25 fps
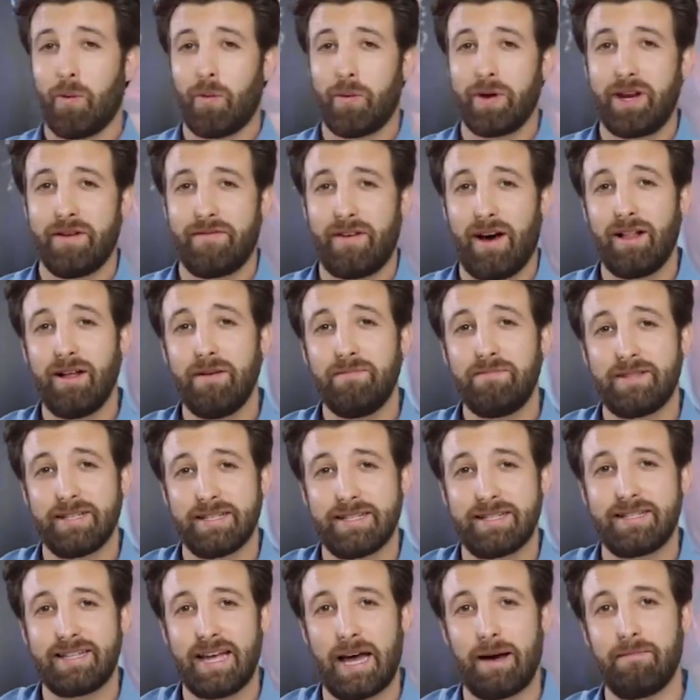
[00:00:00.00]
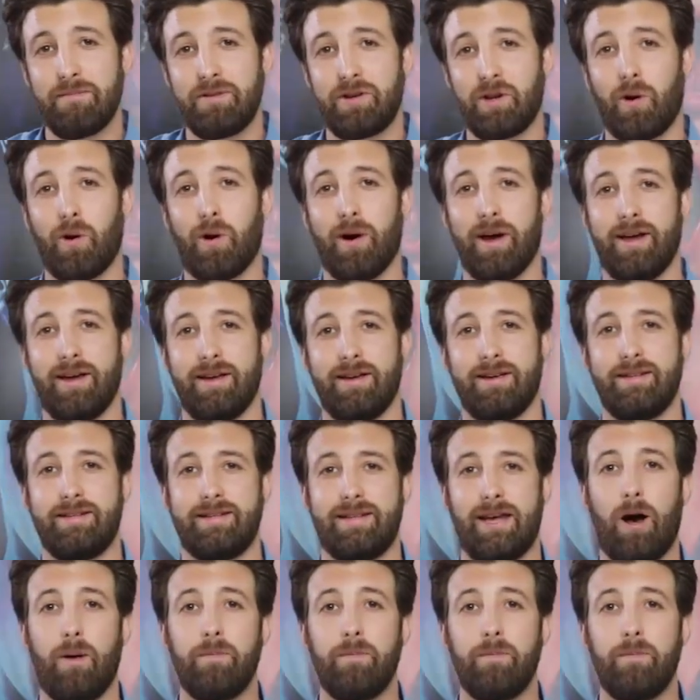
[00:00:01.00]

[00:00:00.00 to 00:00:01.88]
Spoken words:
We developed this STEM toy to